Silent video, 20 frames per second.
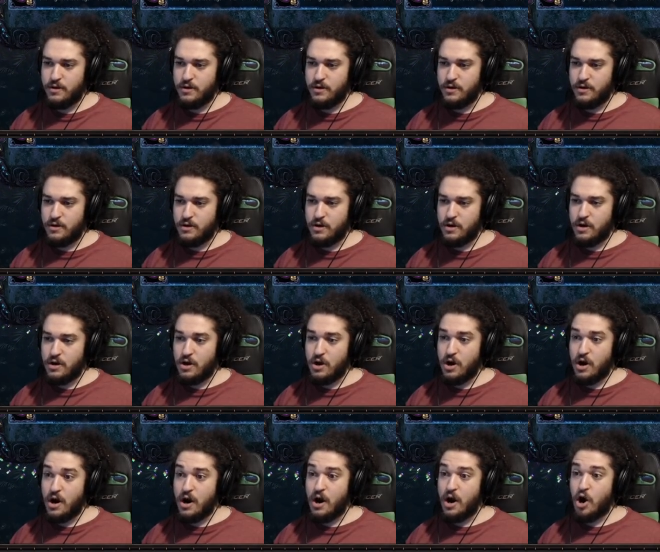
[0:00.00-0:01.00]

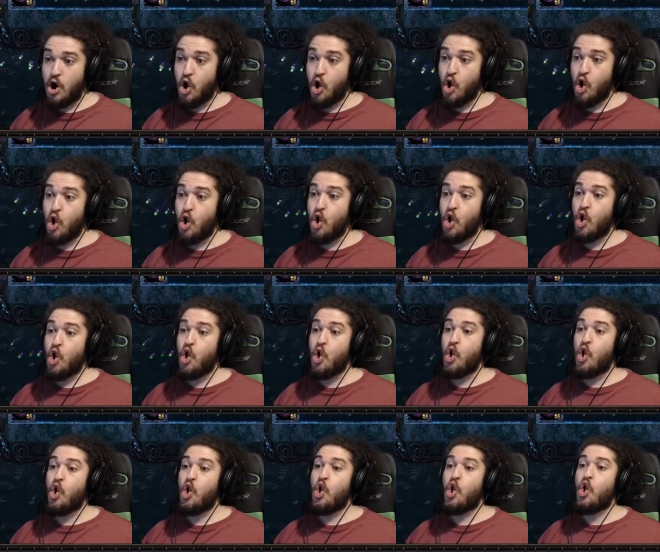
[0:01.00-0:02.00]

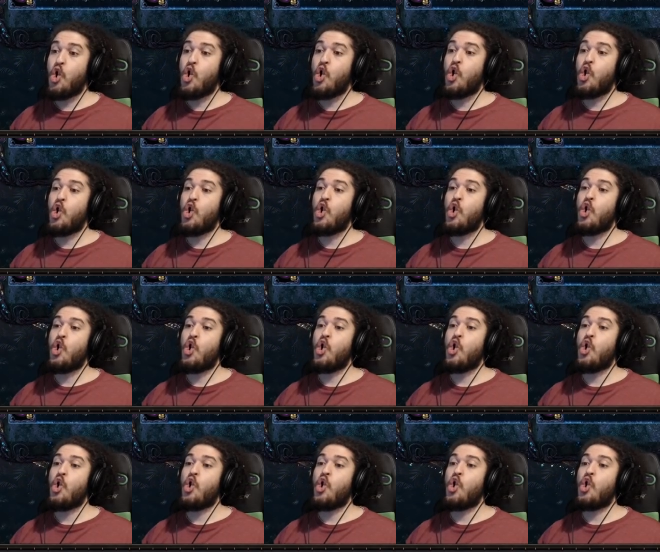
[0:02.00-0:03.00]

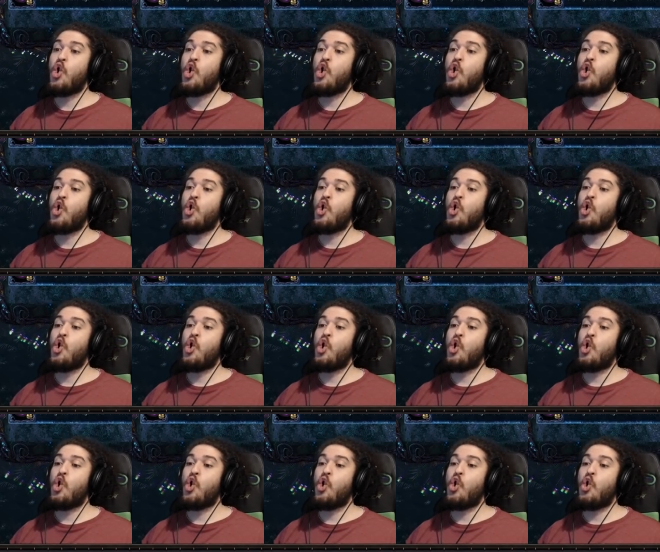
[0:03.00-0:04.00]

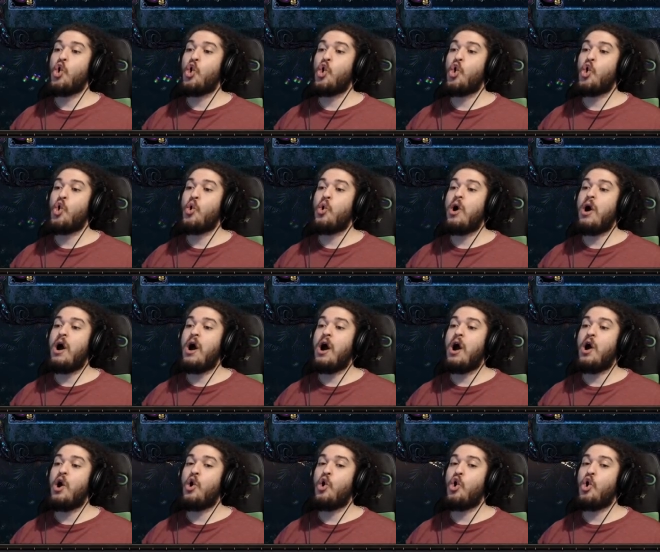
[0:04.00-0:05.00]
(silence)